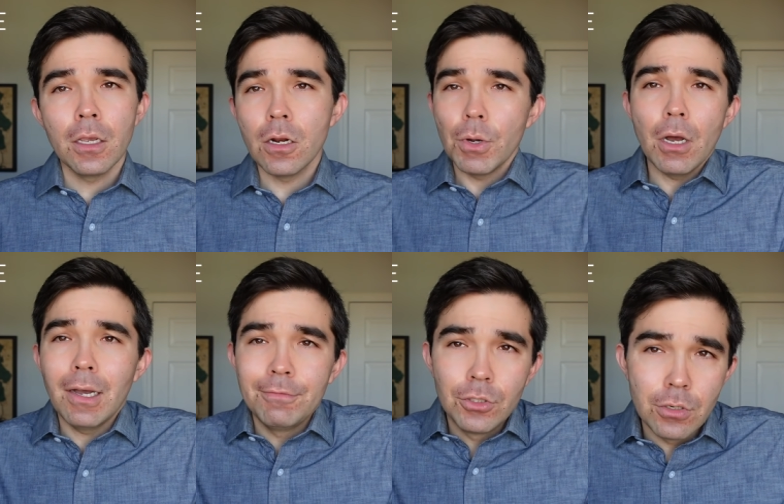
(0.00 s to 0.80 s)
You know, we all
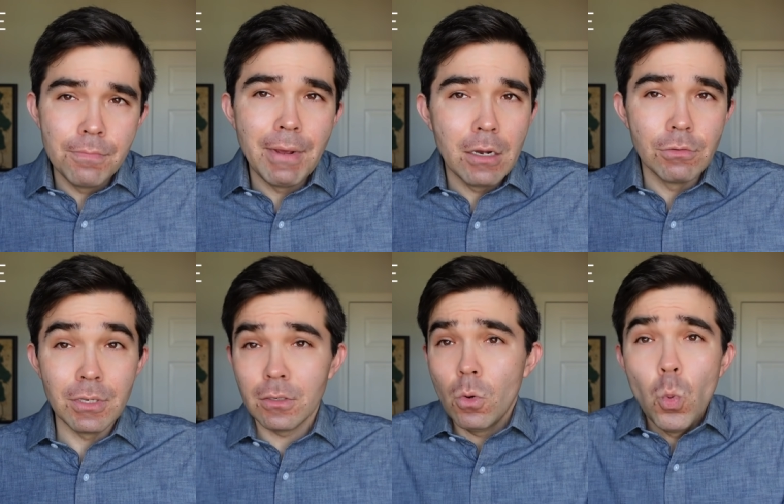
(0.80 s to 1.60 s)
have certain
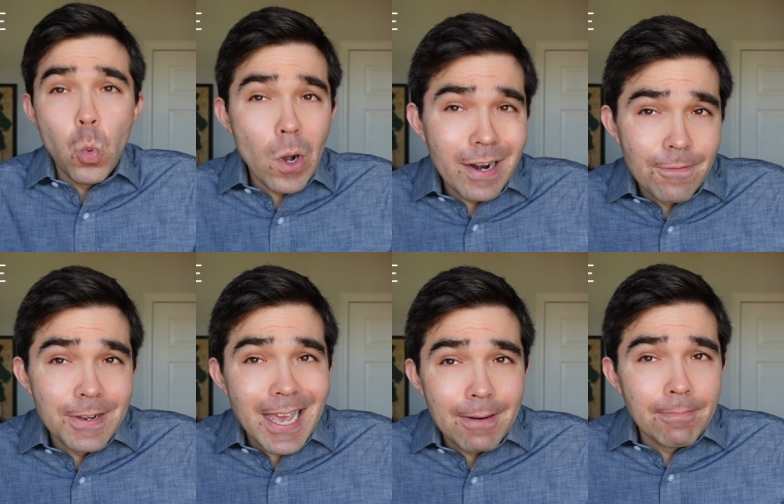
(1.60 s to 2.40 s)
boundaries,
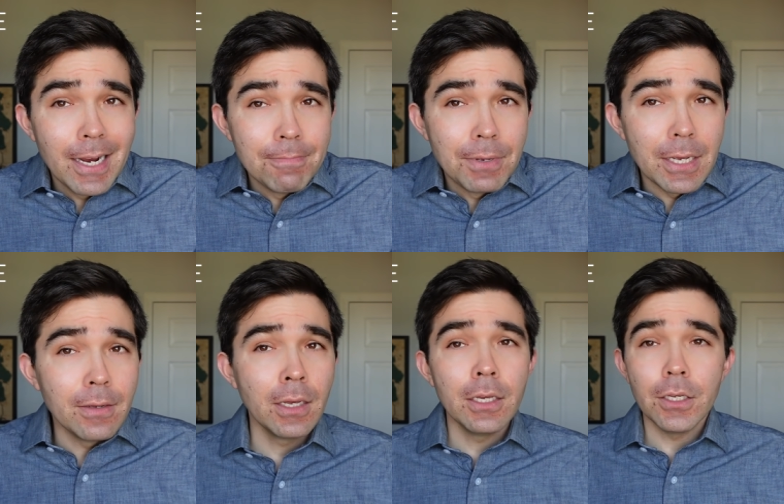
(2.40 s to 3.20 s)
whatever that might
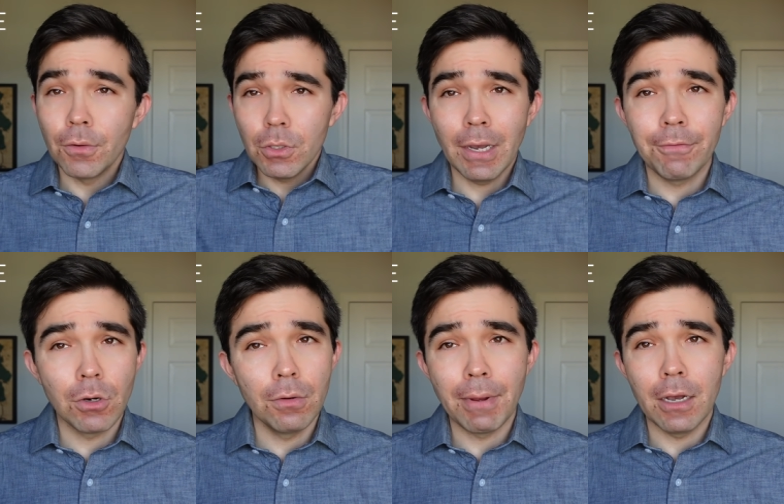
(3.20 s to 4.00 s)
be. You know, you have
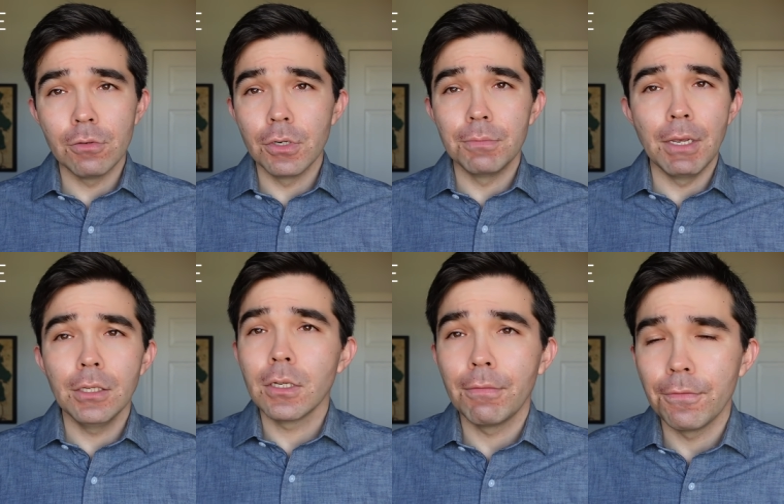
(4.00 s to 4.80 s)
your own boundaries
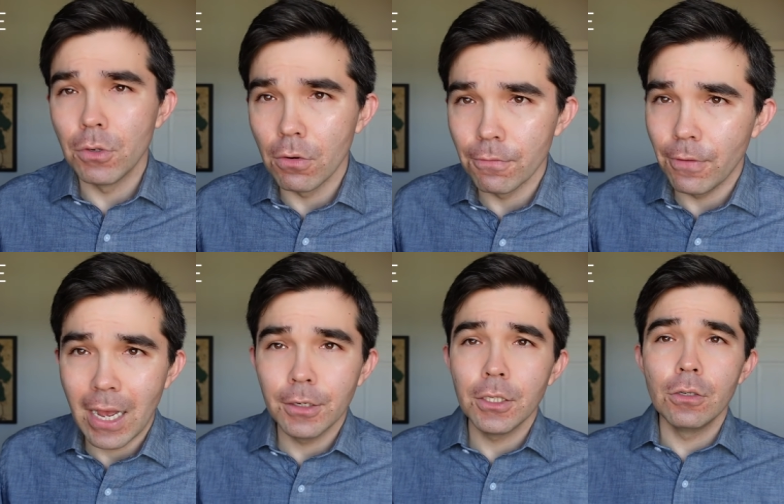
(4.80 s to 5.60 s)
based off of your own
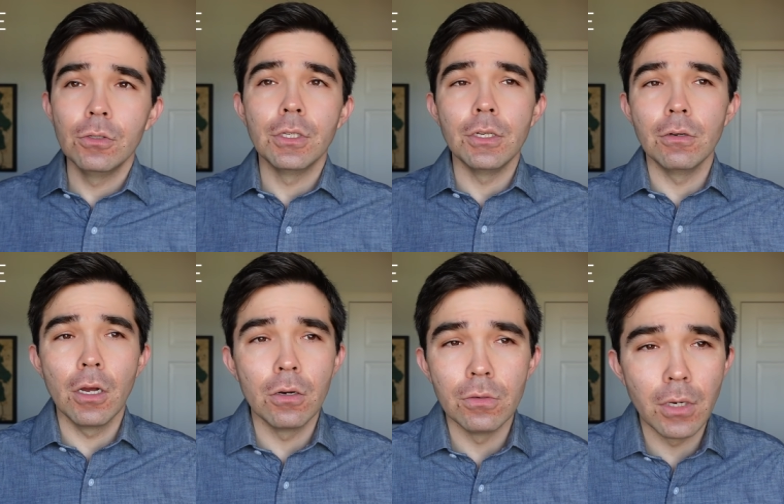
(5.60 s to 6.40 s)
values and your
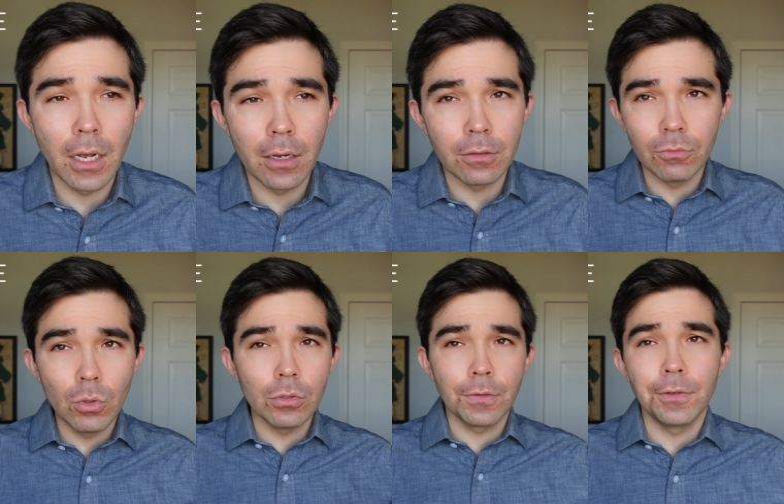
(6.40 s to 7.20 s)
own uh,
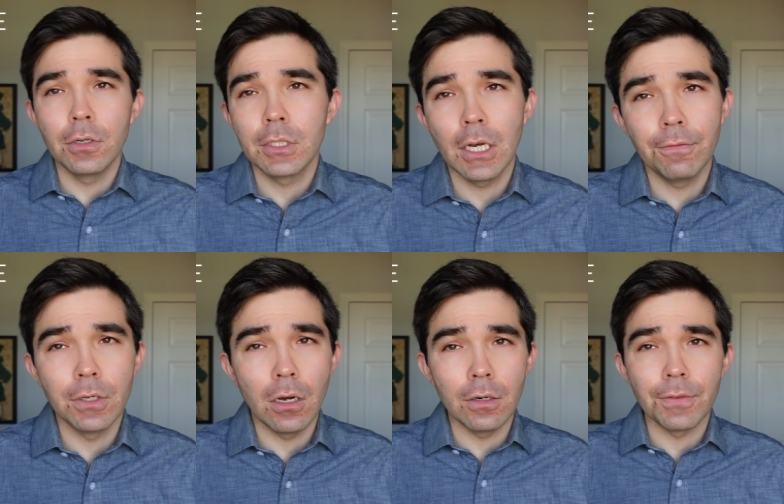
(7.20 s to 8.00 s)
rules for yourself
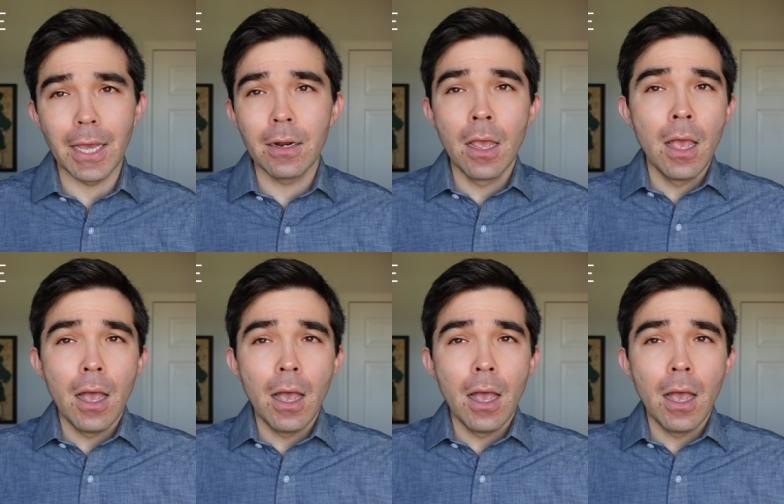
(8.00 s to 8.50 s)
and all of that.